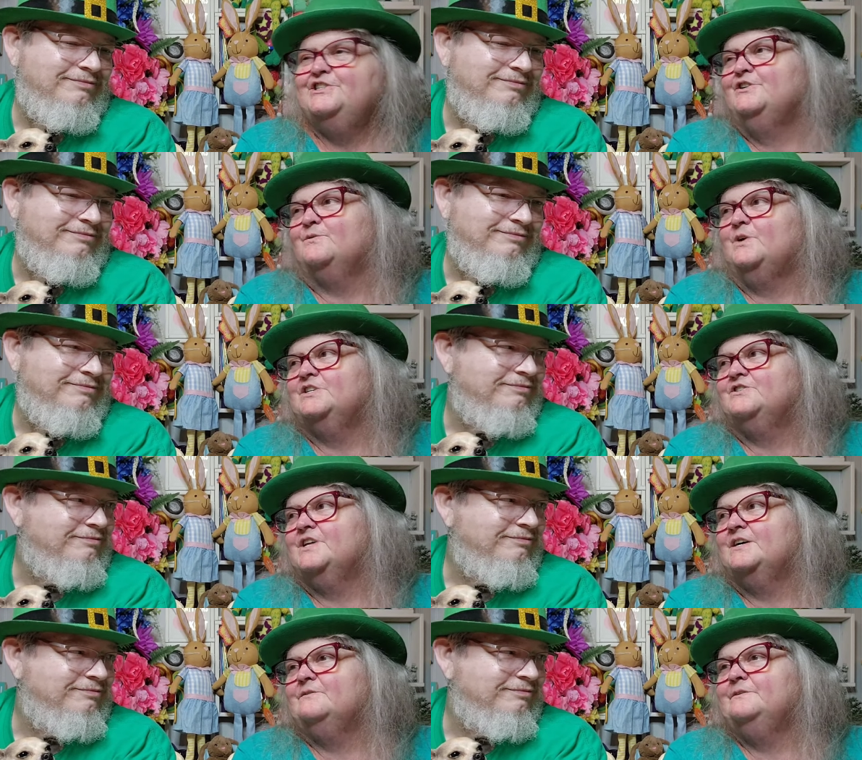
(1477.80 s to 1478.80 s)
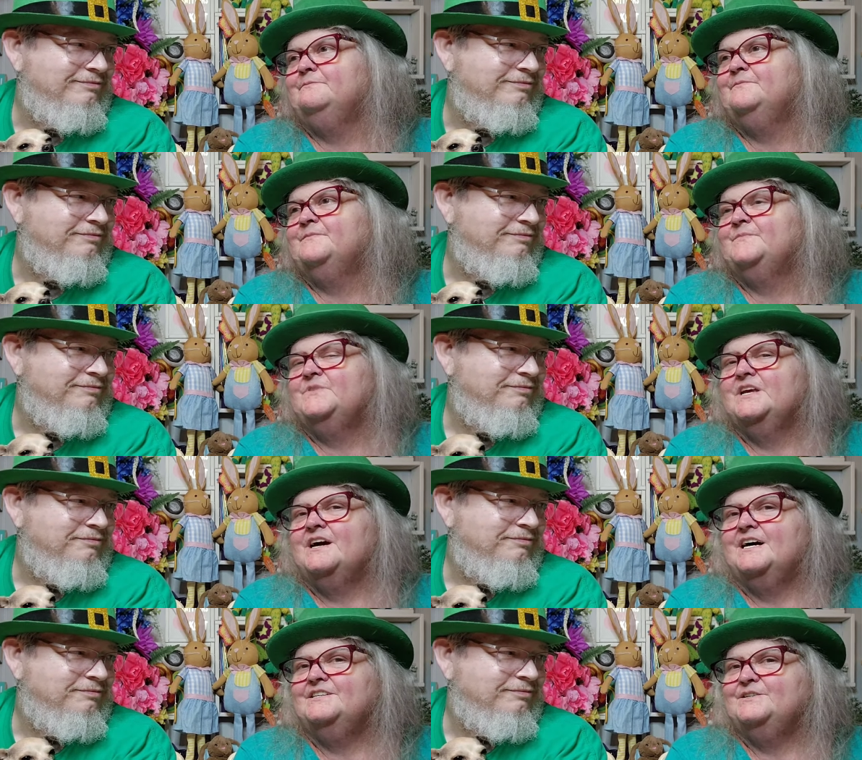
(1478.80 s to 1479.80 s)
Speaker 1: she don't watch that one?"
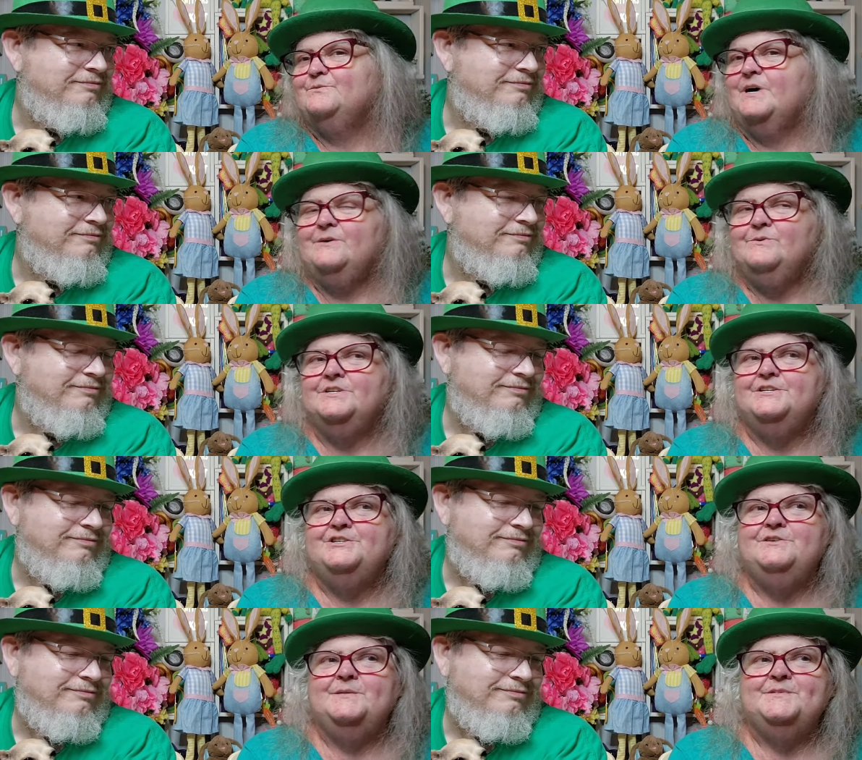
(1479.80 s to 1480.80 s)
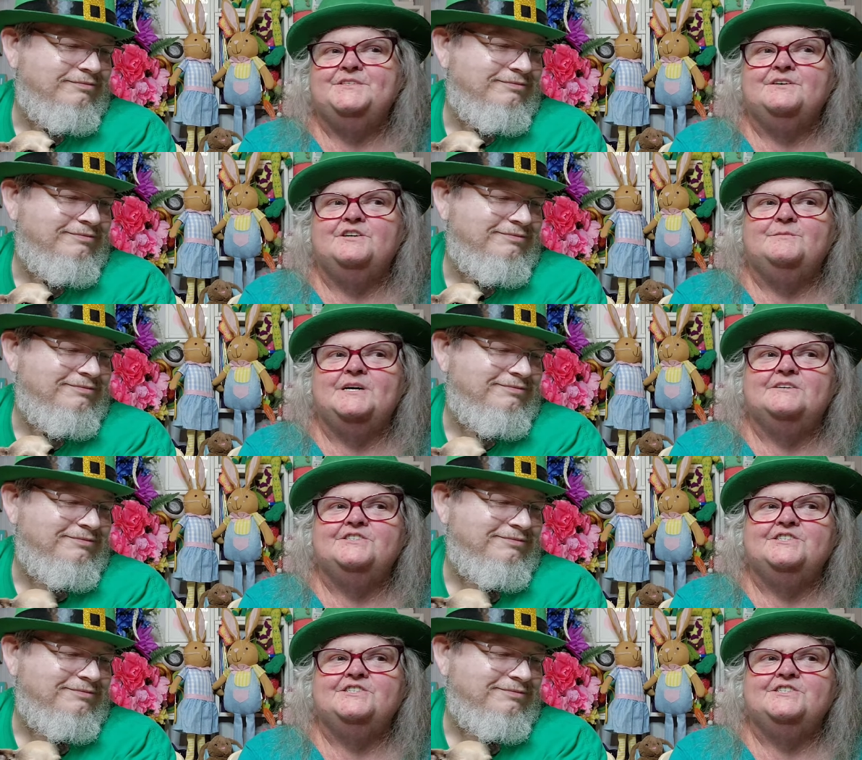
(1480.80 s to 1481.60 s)
I said, "Why wouldn't a new episode come out?" And